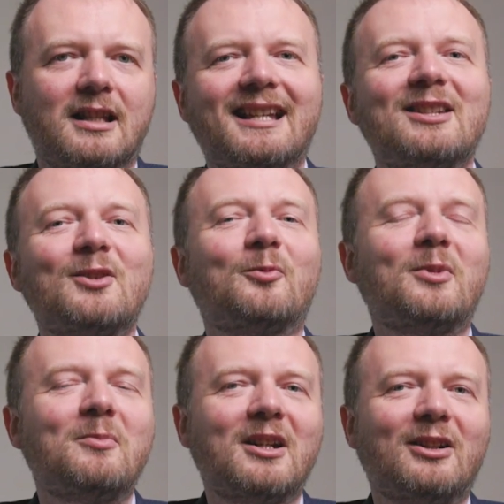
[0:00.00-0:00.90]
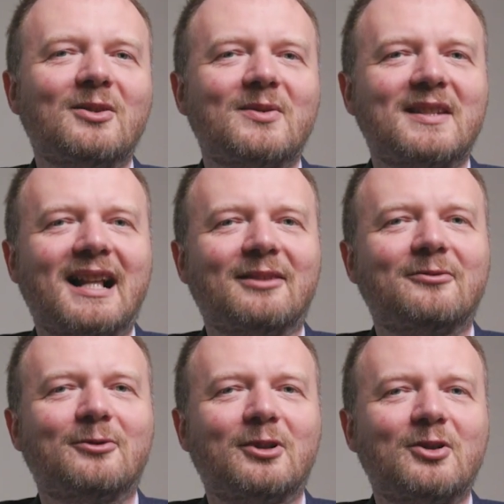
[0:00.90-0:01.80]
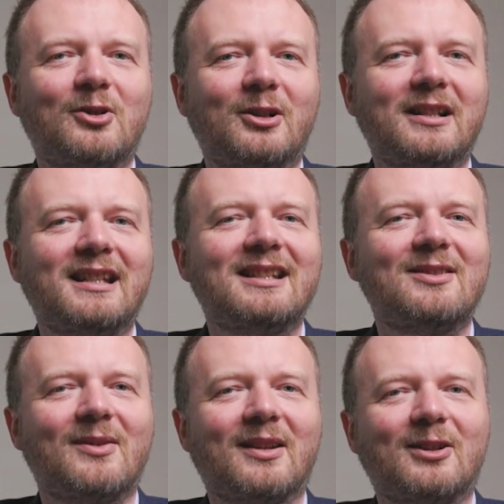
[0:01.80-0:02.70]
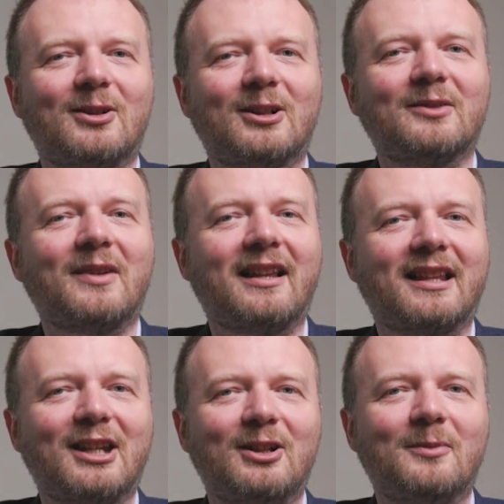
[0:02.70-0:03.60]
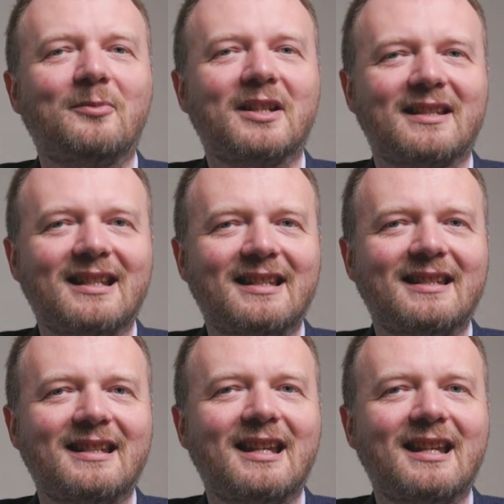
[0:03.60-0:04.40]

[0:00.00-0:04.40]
So prepare yourself for a journey to the heart of healthcare business,